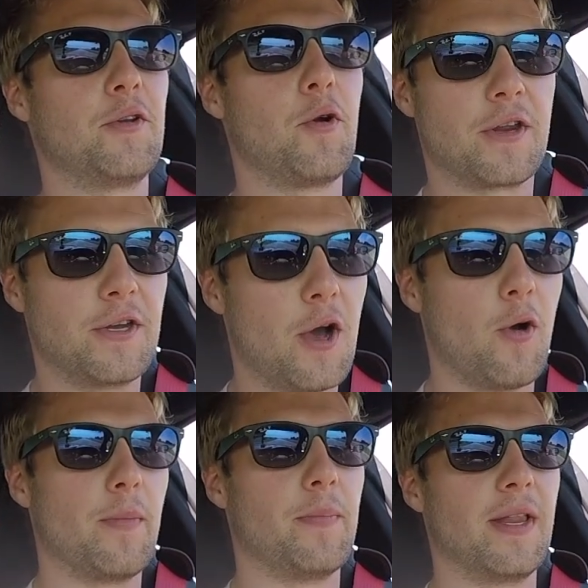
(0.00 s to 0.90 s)
you already know
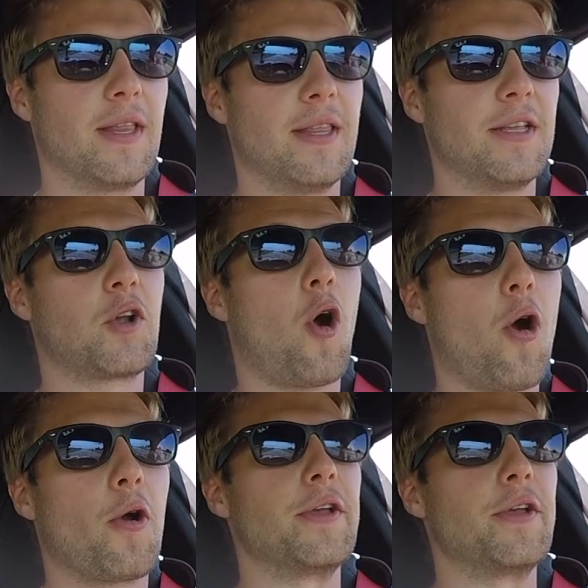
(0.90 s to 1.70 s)
it, but this car